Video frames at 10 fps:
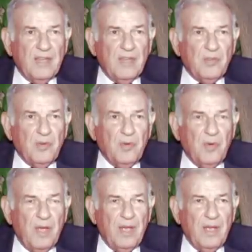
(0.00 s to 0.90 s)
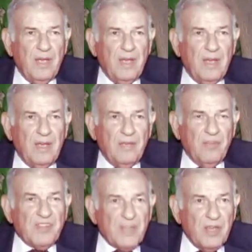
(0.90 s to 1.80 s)
into
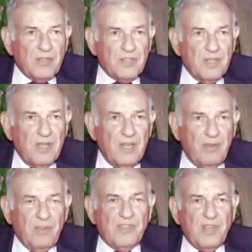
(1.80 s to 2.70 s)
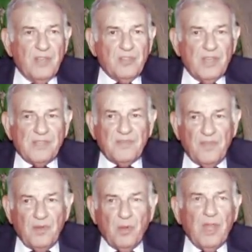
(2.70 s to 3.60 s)
research. Research is
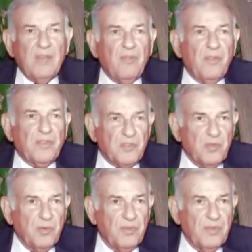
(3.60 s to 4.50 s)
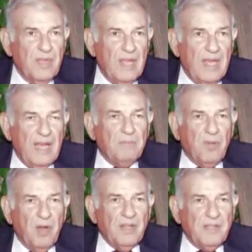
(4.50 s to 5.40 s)
looking for the truth, and
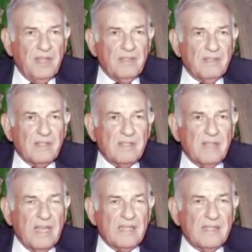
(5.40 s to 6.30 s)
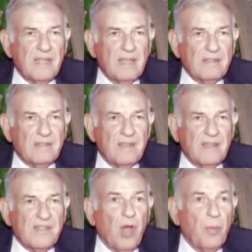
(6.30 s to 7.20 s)
politics
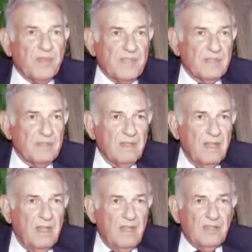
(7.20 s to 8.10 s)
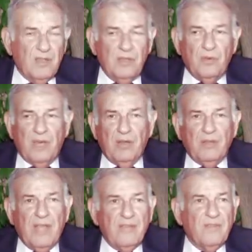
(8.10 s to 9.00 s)
is the opposite. So you
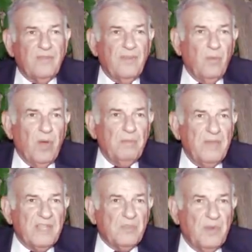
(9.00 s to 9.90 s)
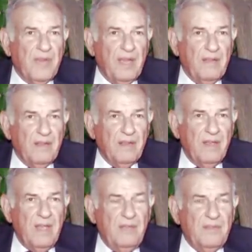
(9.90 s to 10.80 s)
cannot have one mixed with the other.
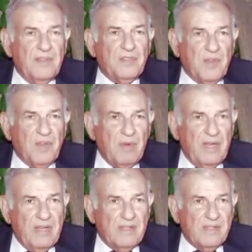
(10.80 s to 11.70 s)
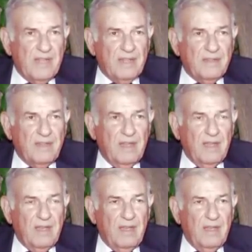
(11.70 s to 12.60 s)
The trouble is
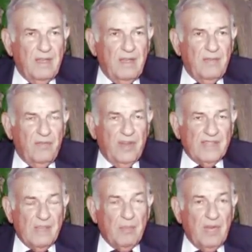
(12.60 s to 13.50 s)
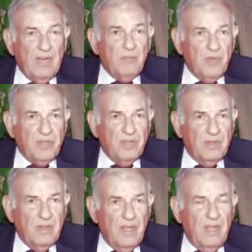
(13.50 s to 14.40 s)
that, for example, in
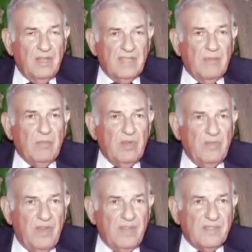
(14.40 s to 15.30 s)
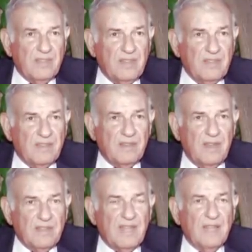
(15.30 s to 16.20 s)
Britain, some universities
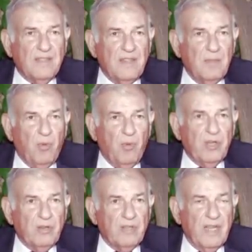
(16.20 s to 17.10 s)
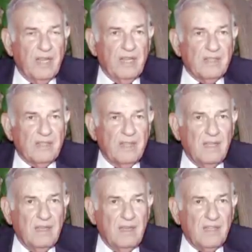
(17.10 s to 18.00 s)
started the boycott against
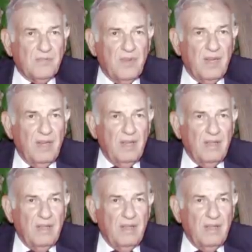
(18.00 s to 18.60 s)
Israeli